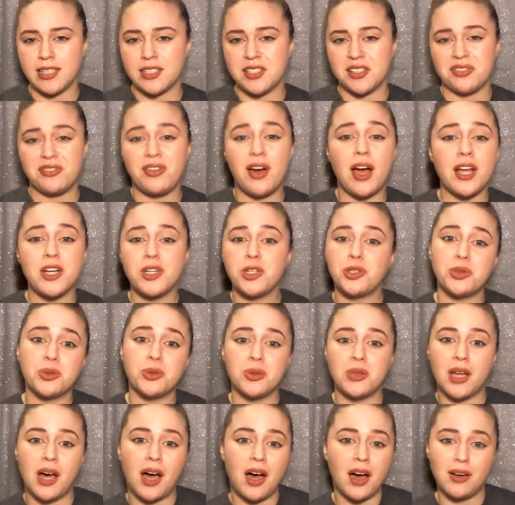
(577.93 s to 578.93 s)
to find true
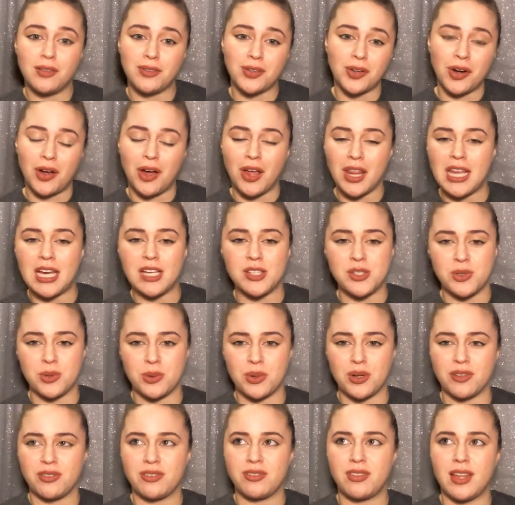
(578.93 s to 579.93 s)
love and all that
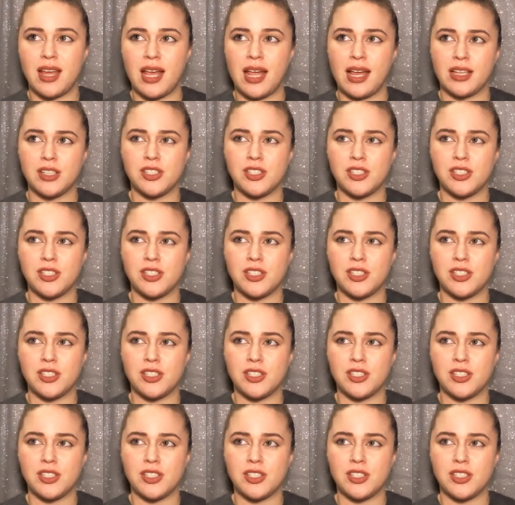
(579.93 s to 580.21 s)
sort of thing,